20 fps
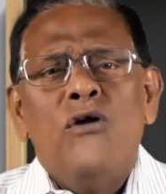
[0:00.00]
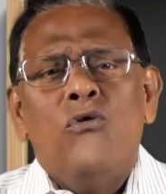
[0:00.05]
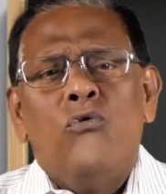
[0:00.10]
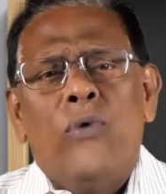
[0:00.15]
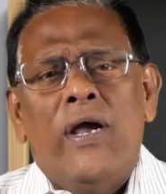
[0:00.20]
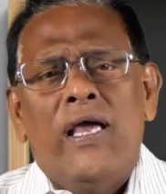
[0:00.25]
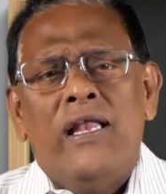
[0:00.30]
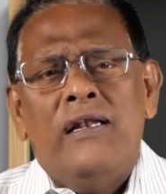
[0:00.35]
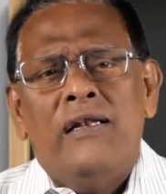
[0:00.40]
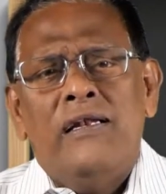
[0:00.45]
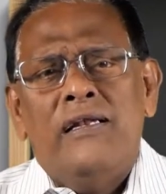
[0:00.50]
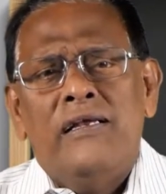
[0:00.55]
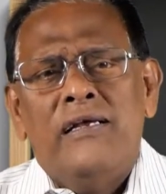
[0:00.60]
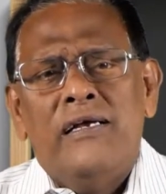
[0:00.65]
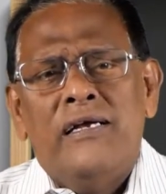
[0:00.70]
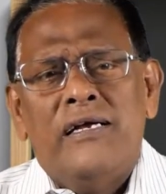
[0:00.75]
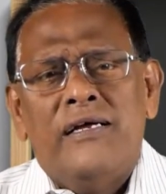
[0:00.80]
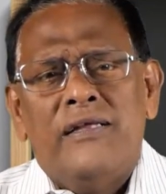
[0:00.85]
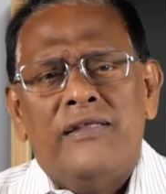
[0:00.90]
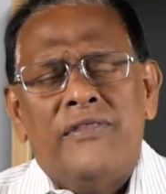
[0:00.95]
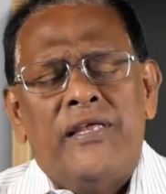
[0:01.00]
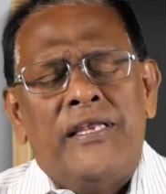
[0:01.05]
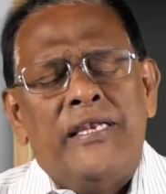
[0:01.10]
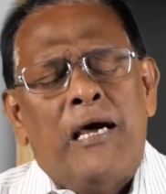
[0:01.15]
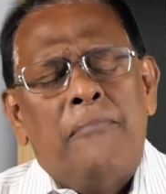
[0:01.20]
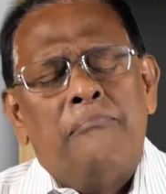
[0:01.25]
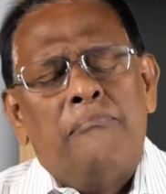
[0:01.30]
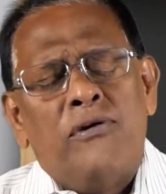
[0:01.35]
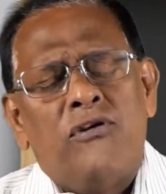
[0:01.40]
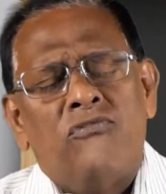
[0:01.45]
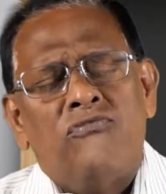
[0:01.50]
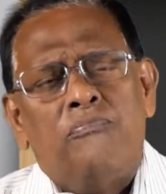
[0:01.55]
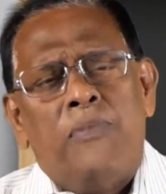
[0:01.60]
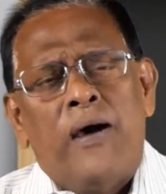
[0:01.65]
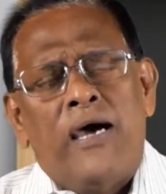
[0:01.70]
well, the number of